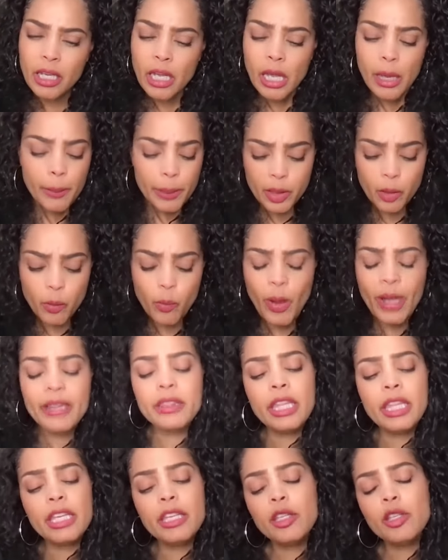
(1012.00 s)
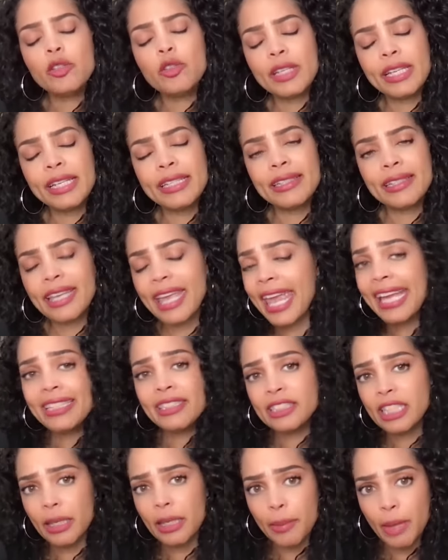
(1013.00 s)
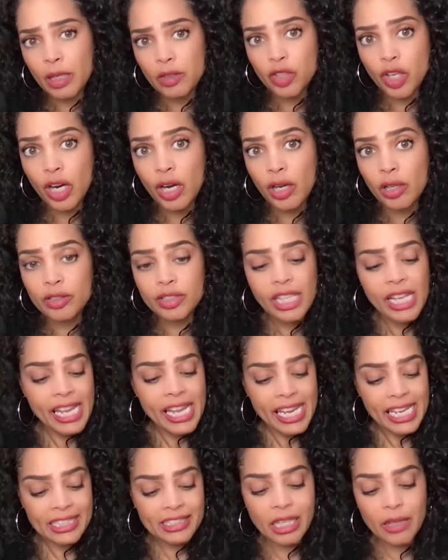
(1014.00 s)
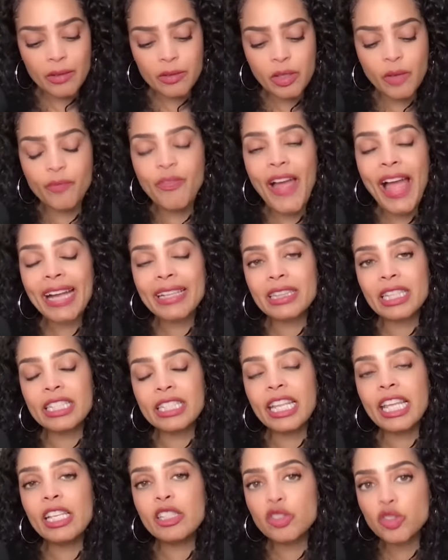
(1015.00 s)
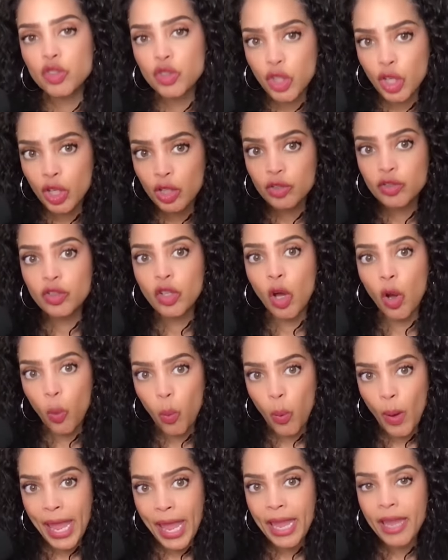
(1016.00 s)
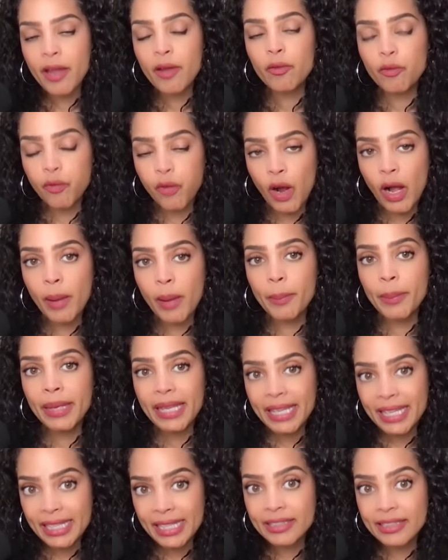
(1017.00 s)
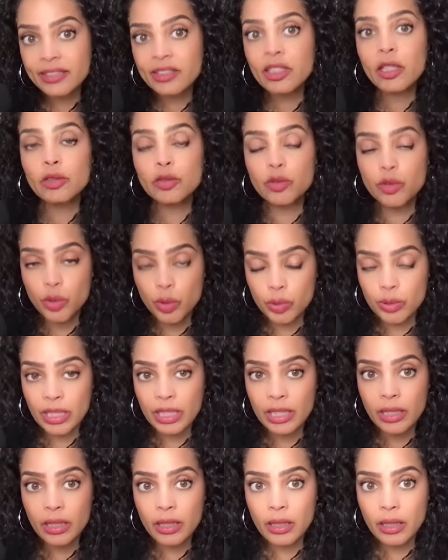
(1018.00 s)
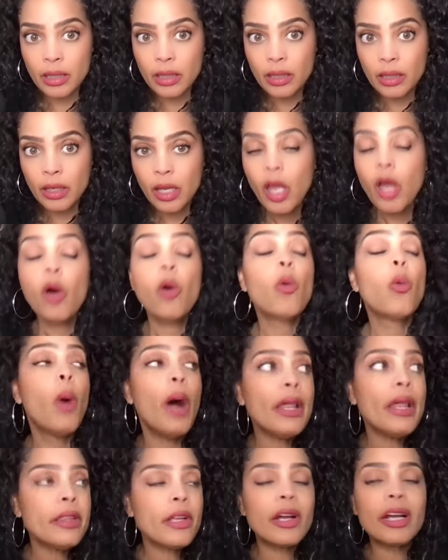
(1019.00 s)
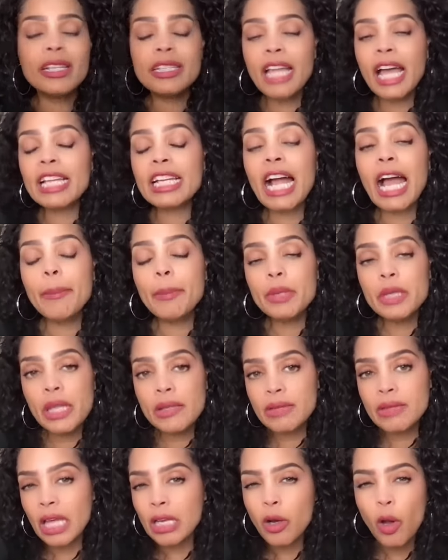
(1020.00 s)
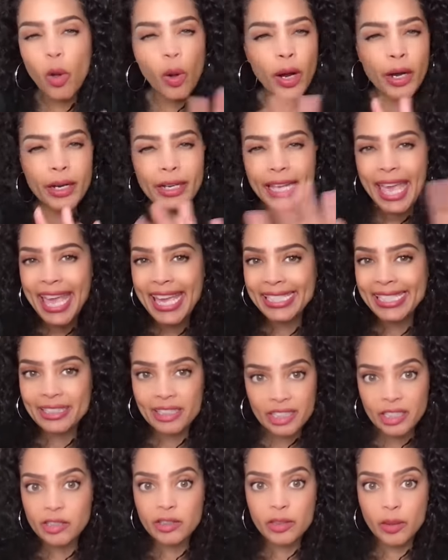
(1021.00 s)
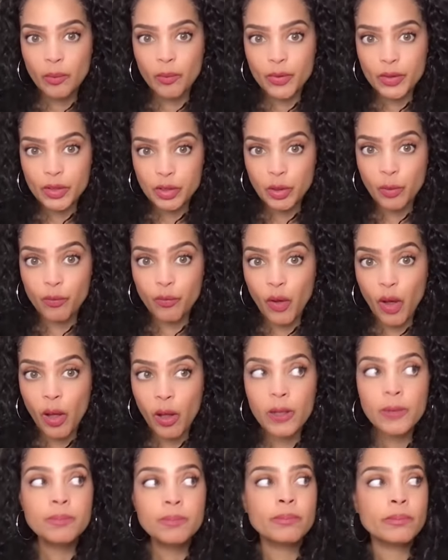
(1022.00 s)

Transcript: But the one thing you can't say about Charles is that the fact that he shirks away from his duty. Whether or not I believe that whole archaic system should fall,